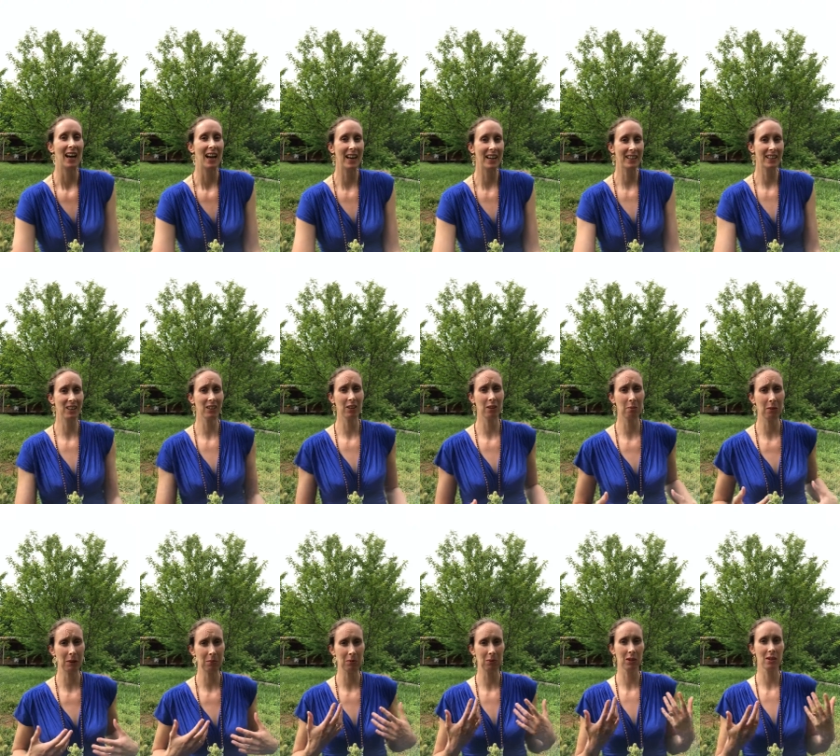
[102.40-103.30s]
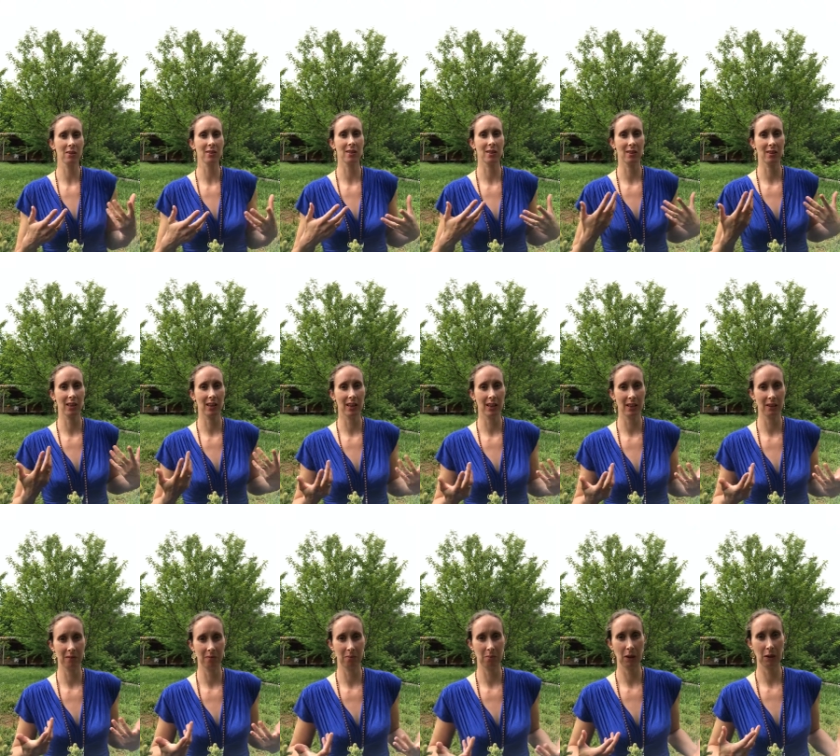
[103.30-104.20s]
and you know, people use
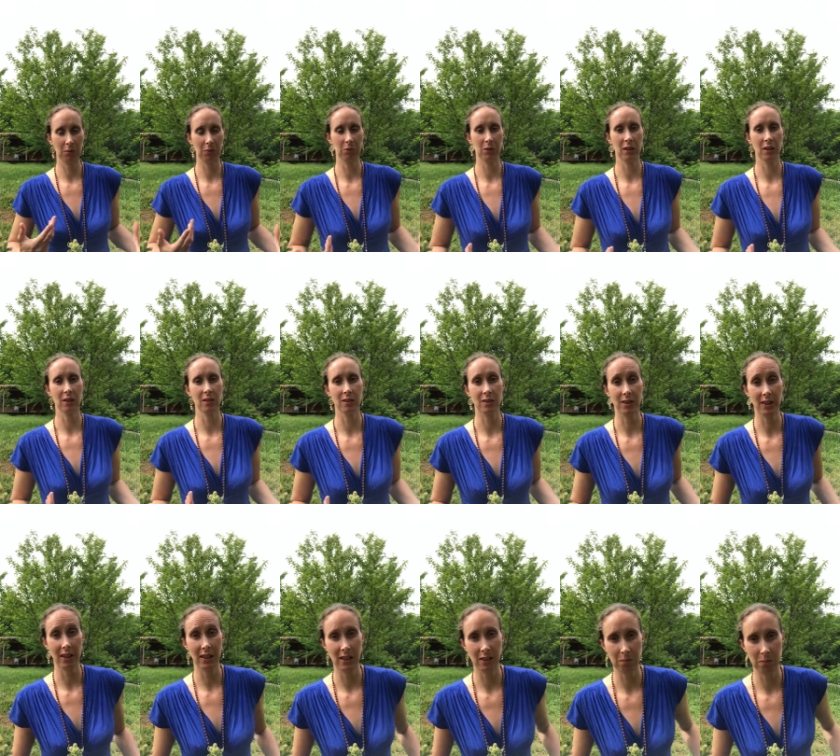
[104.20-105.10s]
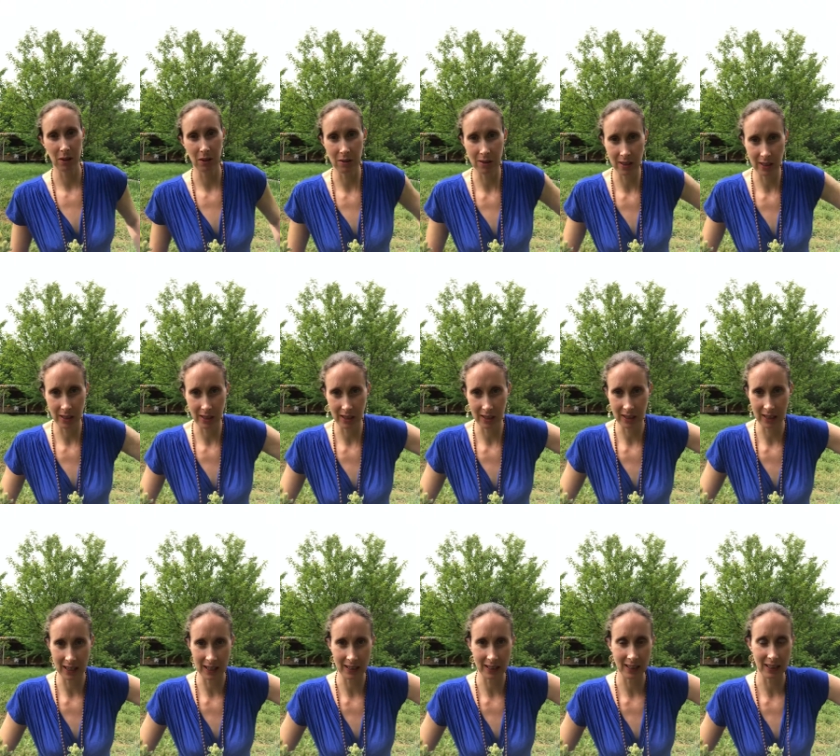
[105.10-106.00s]
their people use their beauty and,
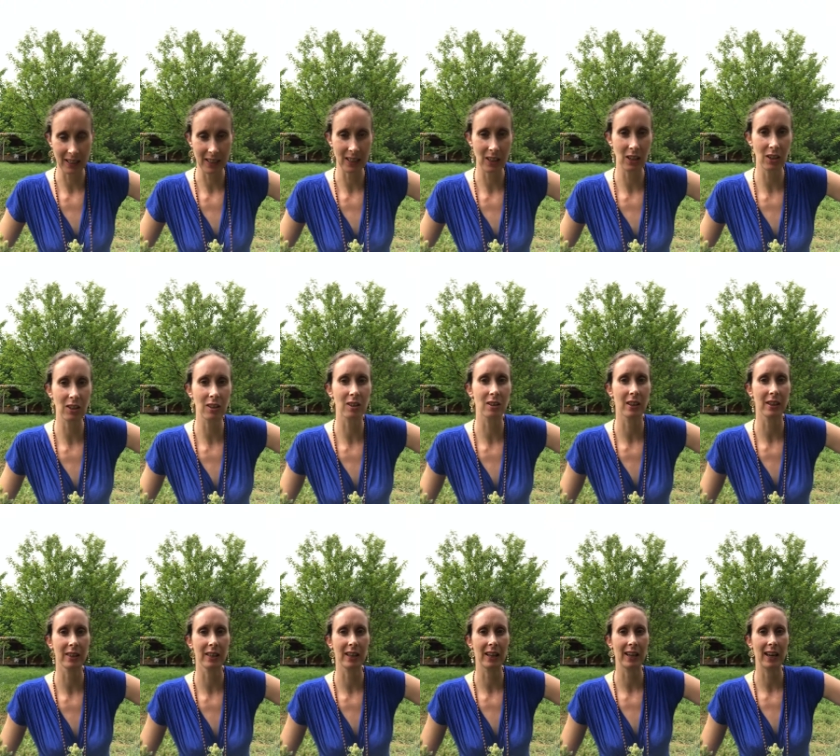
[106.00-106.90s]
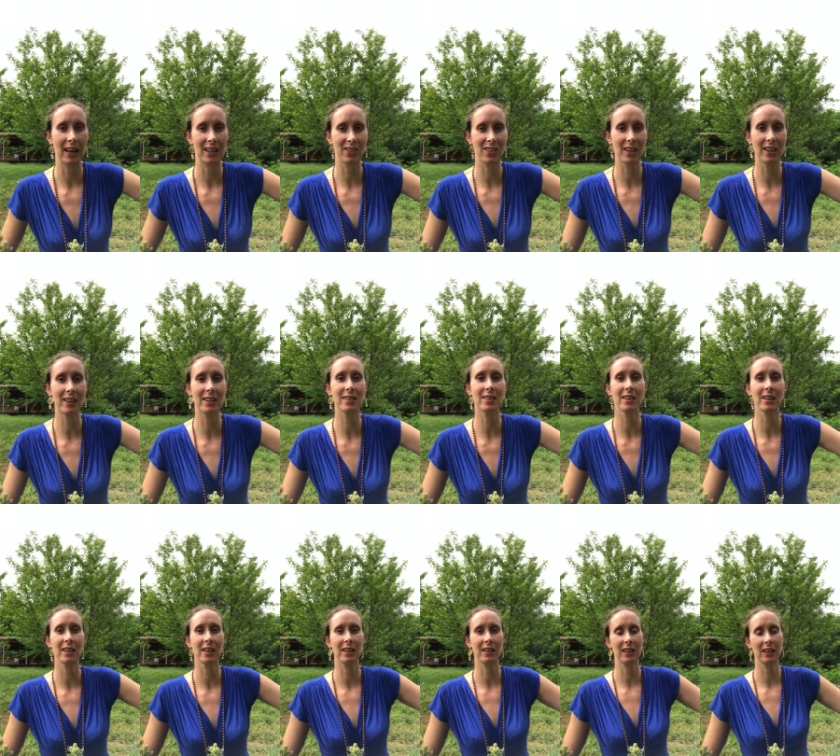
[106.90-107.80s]
and their youth and their
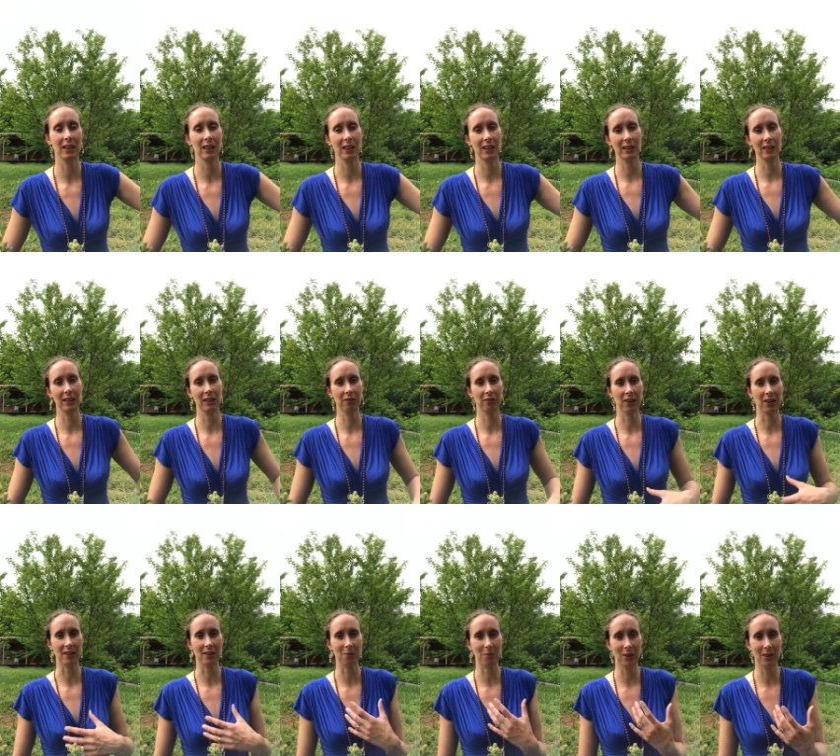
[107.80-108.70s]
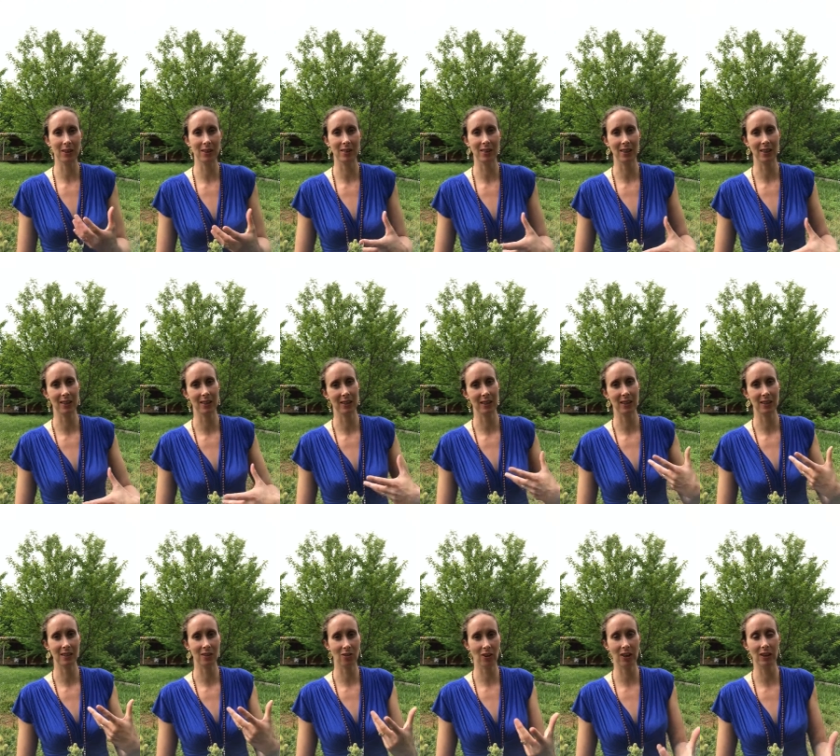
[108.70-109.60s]
agility and their and their flexibility and
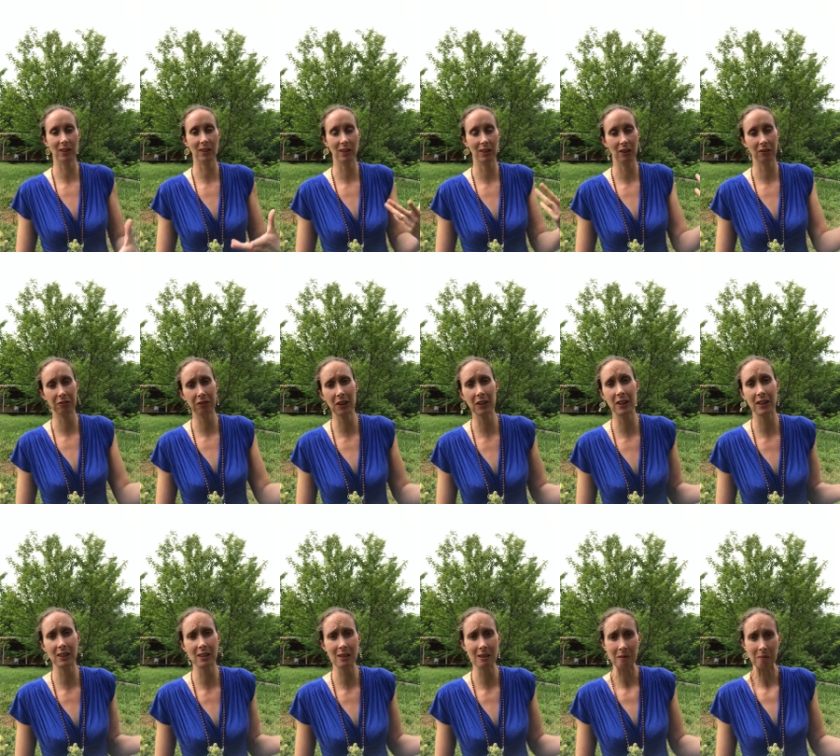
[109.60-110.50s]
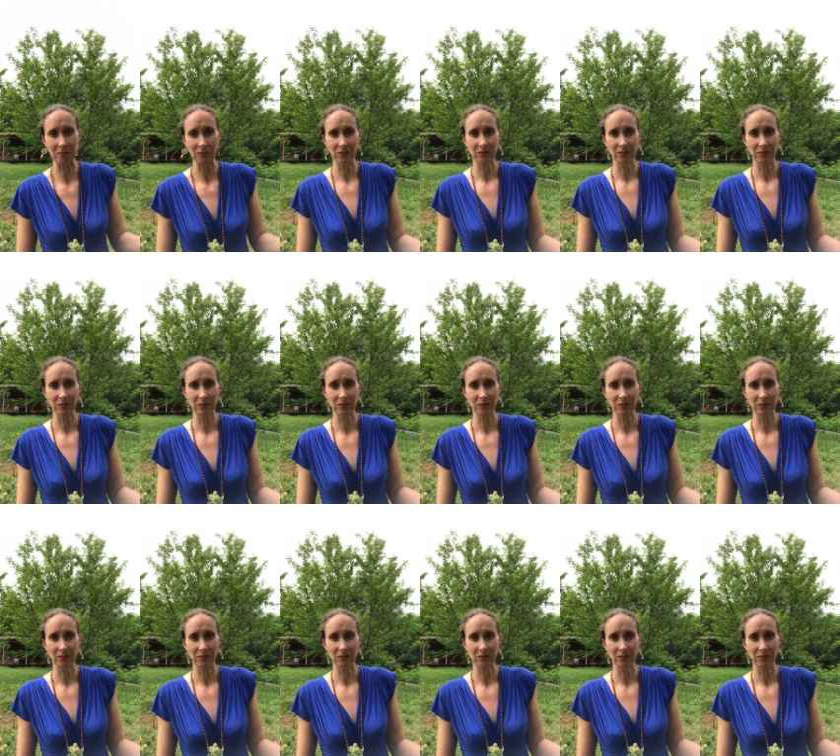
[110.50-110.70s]
their strength and their fitness